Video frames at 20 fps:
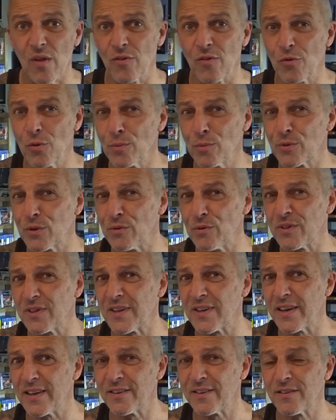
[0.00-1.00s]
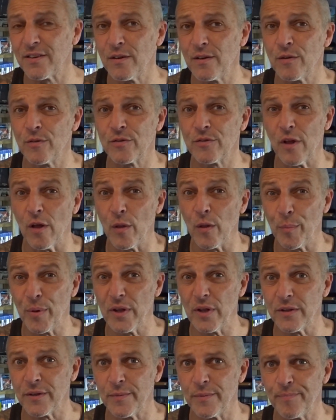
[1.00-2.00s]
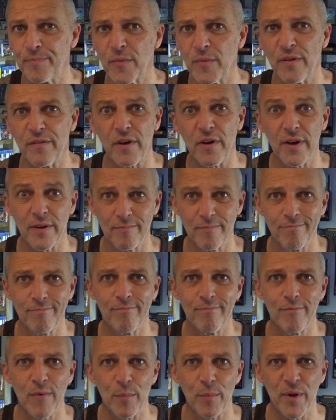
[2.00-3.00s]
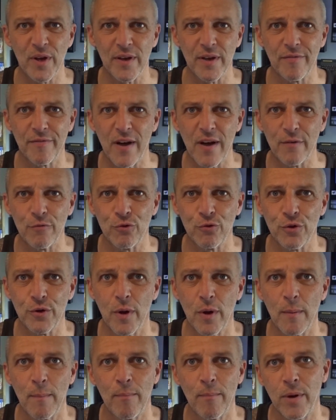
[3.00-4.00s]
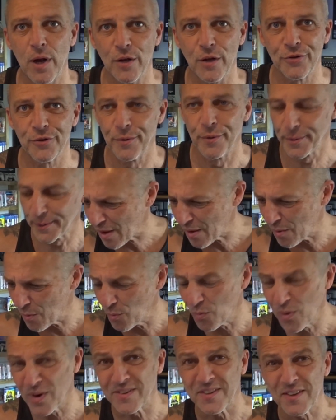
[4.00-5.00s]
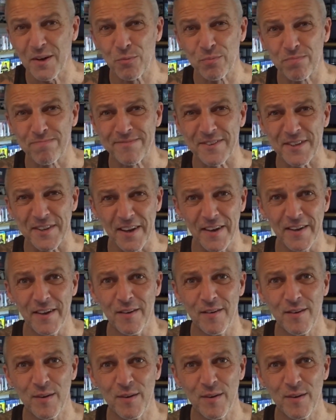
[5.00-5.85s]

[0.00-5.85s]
So what we're doing today is starting the build of a Amiga 500 Plus. Well, I say today.